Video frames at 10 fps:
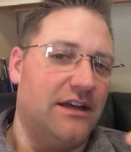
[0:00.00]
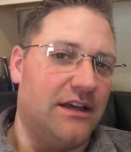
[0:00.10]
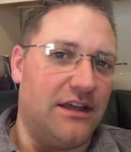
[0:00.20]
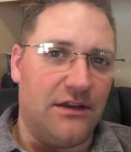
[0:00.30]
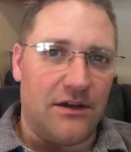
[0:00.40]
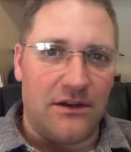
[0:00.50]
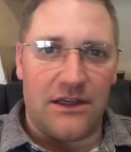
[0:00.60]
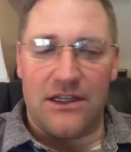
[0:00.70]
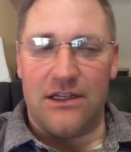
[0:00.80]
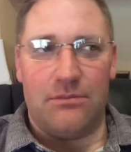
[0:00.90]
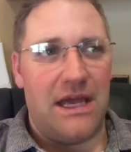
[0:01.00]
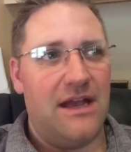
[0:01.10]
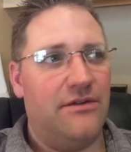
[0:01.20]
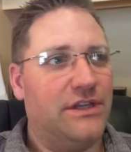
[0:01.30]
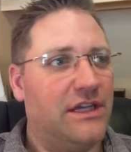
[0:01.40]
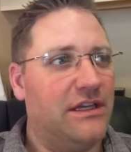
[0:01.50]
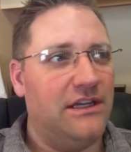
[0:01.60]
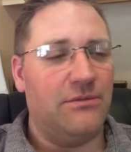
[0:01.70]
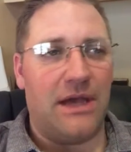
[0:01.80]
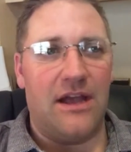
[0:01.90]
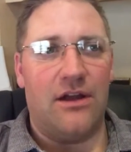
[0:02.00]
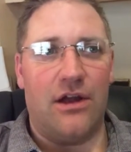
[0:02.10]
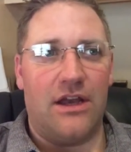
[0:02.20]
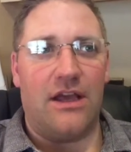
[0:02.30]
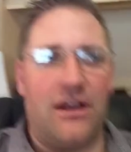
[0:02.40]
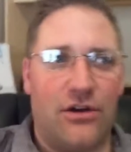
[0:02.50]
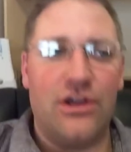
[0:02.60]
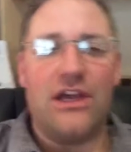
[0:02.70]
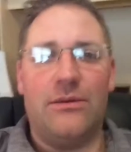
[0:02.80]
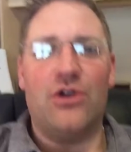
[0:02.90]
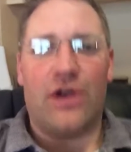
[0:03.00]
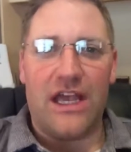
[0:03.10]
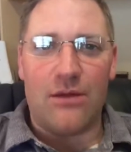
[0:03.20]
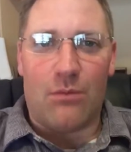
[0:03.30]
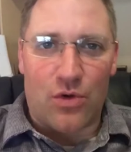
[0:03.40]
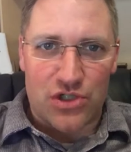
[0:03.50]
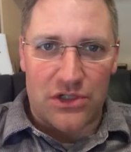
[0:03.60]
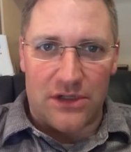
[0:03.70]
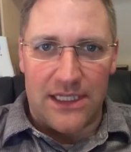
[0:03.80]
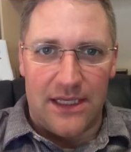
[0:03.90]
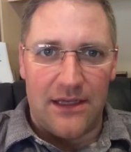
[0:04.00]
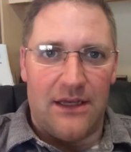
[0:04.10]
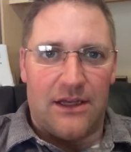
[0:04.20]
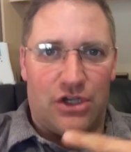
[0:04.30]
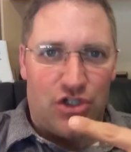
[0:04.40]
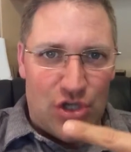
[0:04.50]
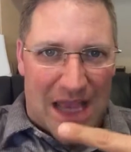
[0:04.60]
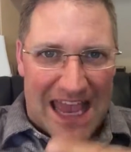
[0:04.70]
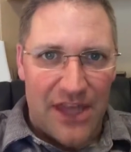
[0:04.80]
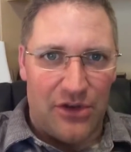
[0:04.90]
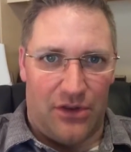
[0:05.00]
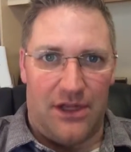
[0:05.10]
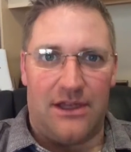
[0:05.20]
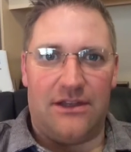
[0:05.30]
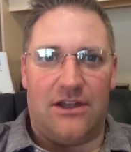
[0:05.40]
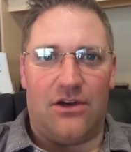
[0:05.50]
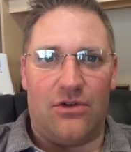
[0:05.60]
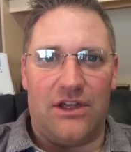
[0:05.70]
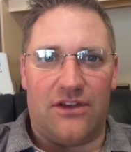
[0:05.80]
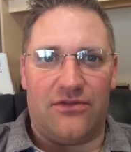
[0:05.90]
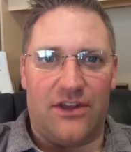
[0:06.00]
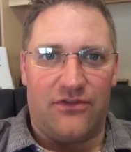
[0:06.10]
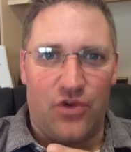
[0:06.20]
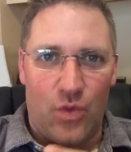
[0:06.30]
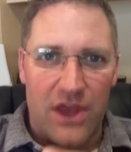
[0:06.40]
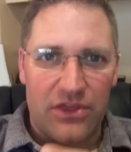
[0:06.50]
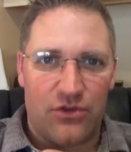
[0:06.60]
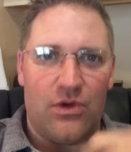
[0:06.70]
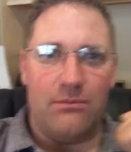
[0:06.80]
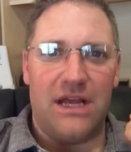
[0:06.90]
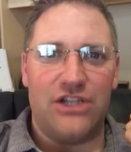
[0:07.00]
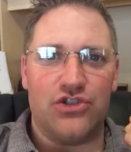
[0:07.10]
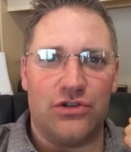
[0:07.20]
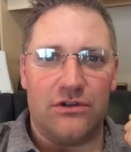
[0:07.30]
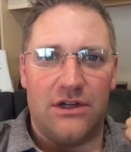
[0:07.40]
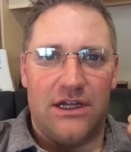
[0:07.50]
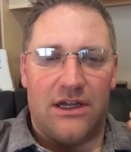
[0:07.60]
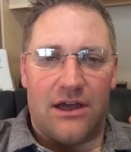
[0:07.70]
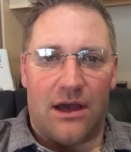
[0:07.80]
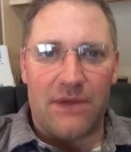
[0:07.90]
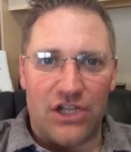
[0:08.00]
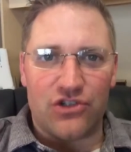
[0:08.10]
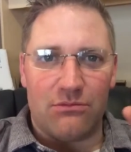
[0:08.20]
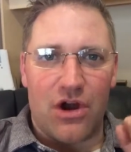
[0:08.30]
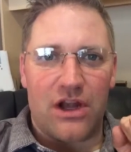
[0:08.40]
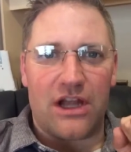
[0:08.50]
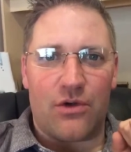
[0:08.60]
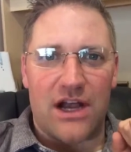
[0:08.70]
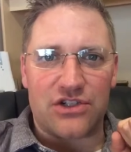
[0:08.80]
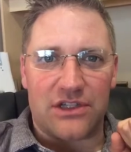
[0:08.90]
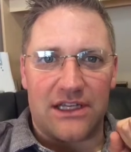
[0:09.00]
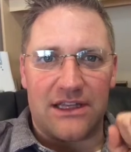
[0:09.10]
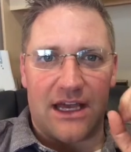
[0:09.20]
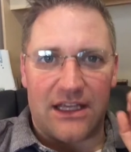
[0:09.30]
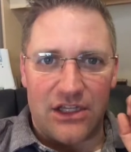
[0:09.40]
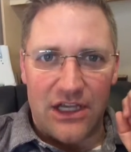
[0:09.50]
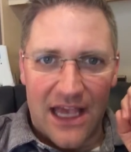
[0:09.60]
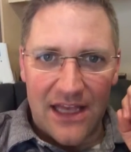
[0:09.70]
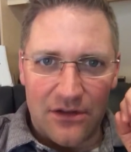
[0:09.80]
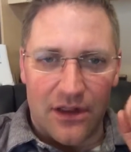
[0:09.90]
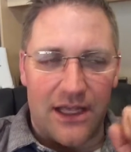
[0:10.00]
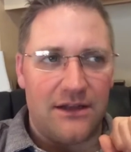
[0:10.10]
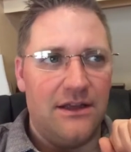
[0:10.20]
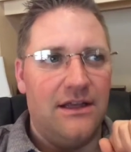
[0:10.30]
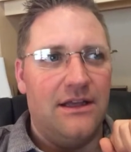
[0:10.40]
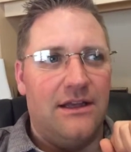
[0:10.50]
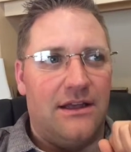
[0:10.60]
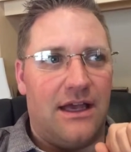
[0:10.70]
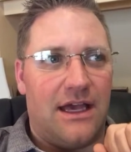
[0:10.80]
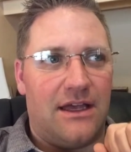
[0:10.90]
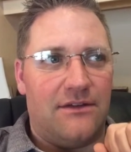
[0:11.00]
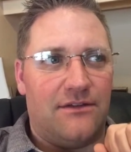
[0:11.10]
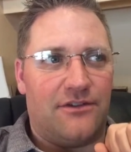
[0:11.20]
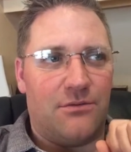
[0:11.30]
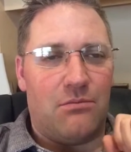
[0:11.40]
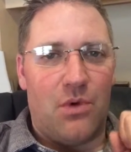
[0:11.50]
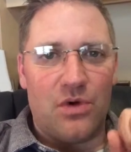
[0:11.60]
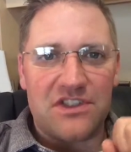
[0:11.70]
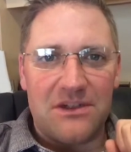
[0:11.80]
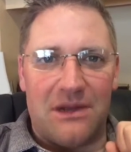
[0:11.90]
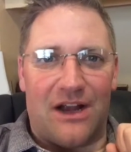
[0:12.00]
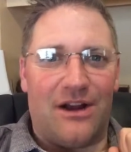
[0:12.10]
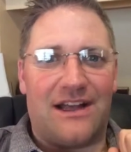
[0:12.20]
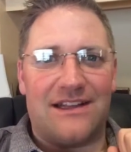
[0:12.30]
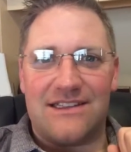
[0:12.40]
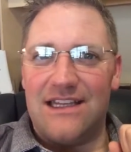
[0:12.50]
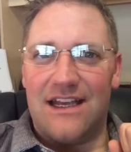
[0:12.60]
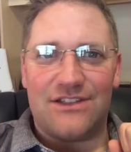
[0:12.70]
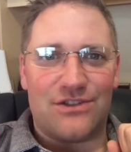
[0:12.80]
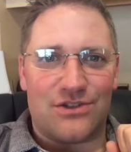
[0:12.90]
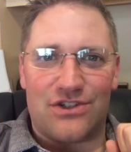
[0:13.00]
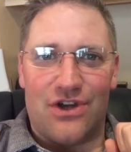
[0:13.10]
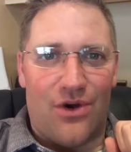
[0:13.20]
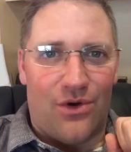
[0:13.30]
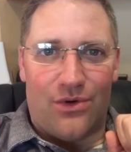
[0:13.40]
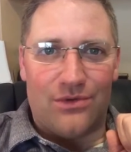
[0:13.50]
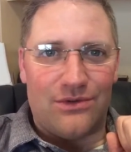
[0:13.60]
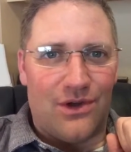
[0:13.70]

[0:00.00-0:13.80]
Can you pay everything you need to pay? And are you going to be okay emotionally? Could you handle it? If you went through a major market crash like that, can you handle it? And for most Americans, the answer is no.